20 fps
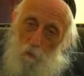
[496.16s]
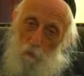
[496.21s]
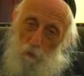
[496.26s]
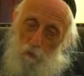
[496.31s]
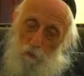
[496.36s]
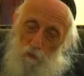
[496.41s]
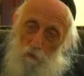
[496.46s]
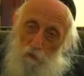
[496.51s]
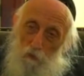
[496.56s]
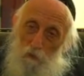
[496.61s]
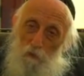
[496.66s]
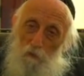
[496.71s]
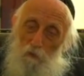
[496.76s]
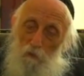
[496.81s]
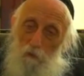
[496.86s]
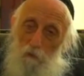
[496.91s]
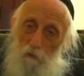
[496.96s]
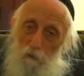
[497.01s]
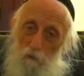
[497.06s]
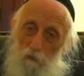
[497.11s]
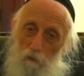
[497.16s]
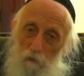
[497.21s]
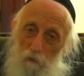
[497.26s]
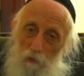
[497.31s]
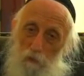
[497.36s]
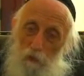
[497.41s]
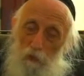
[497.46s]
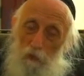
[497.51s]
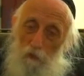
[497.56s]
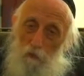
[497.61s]
what is it
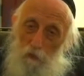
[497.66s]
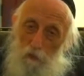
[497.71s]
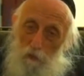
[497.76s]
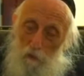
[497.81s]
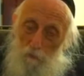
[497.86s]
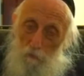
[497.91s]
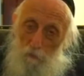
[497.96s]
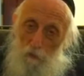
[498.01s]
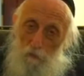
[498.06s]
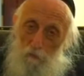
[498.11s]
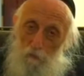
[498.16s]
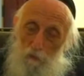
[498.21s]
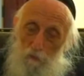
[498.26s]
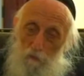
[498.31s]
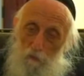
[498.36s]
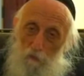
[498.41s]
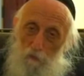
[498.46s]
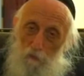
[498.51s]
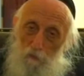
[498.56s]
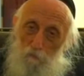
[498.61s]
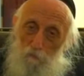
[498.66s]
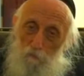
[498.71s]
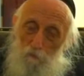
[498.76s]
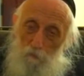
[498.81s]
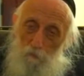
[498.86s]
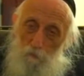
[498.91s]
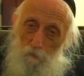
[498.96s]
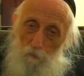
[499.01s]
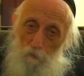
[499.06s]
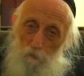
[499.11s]
that I think about
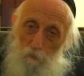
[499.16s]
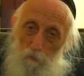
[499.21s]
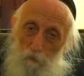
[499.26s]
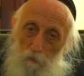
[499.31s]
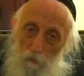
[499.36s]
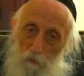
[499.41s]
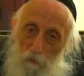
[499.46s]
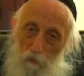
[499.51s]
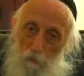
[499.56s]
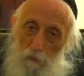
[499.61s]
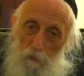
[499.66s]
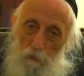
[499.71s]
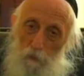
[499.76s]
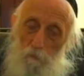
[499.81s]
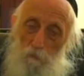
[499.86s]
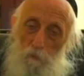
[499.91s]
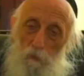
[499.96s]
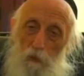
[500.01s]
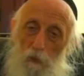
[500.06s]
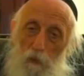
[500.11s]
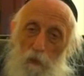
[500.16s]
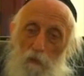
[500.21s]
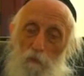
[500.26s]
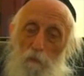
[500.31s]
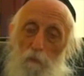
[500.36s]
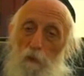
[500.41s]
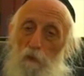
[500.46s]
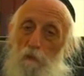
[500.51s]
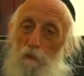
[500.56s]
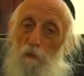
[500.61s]
myself.
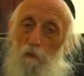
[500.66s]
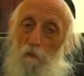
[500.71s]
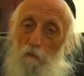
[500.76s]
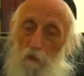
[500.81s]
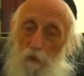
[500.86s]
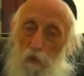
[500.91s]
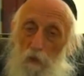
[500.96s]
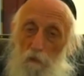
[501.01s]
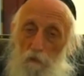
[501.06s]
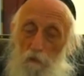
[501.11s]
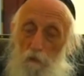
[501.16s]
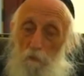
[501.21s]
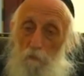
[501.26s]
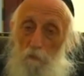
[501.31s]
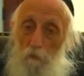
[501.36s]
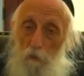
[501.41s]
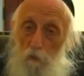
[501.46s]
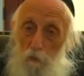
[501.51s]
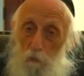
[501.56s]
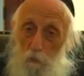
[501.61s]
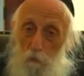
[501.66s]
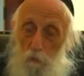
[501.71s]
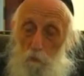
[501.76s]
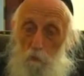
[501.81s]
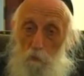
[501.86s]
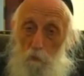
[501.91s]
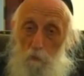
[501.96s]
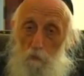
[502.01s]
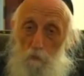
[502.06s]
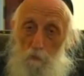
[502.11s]
Is my self-concept
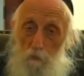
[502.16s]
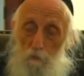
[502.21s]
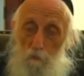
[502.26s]
true?